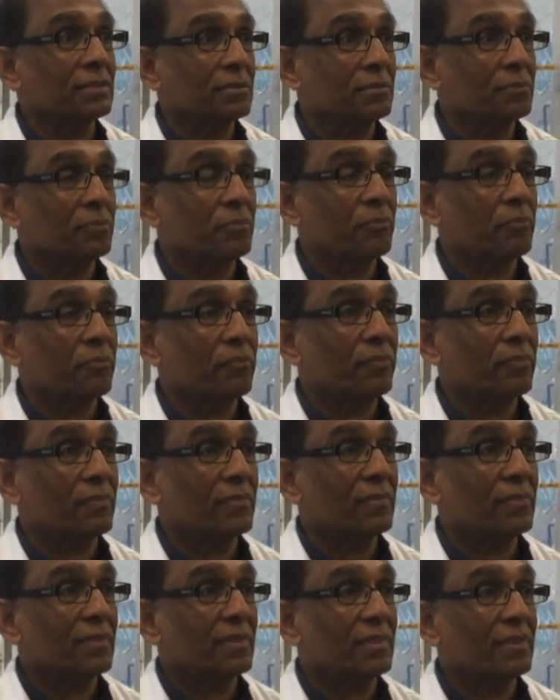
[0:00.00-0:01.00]
Because
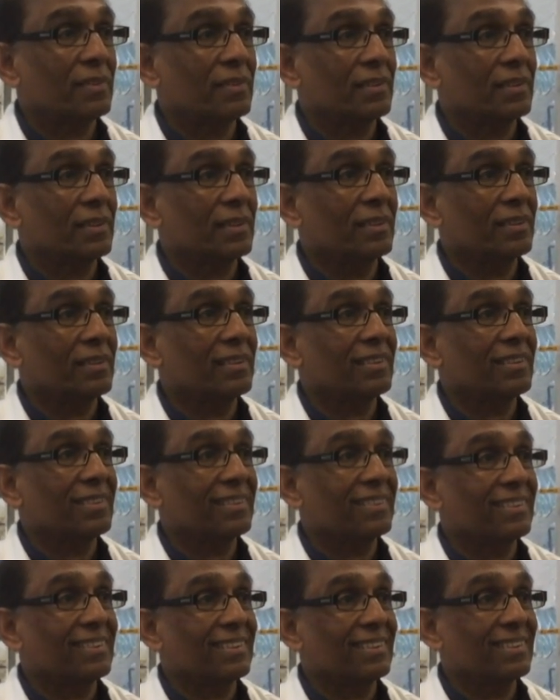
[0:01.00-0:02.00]
Sofc
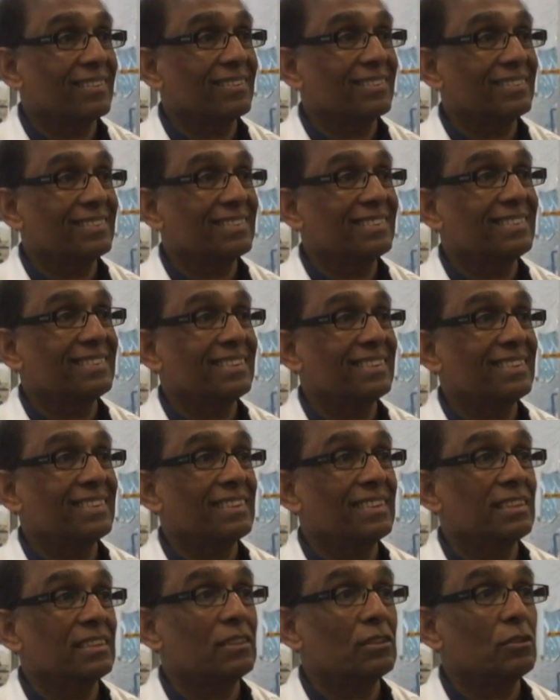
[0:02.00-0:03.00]
closed
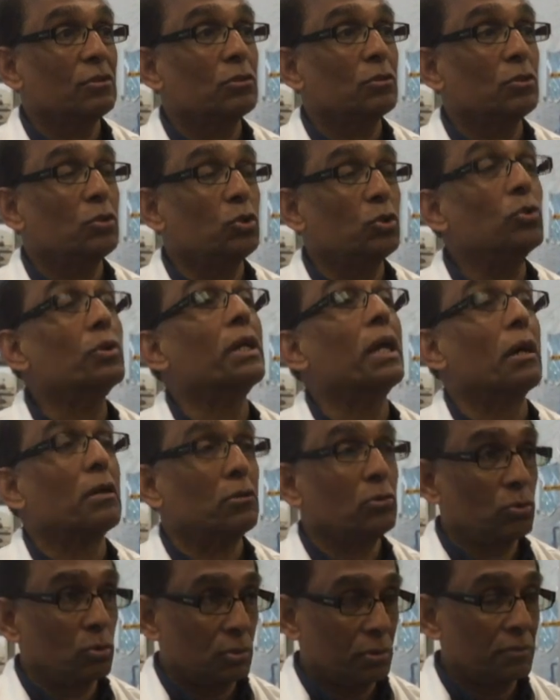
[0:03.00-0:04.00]
like March
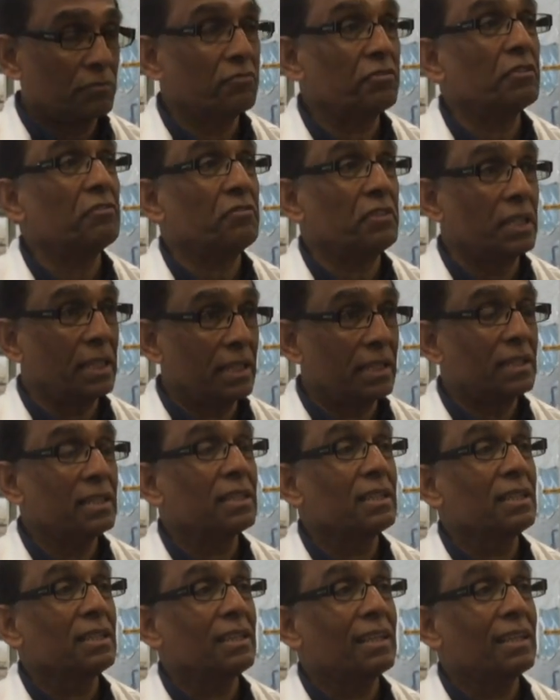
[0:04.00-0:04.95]
2015.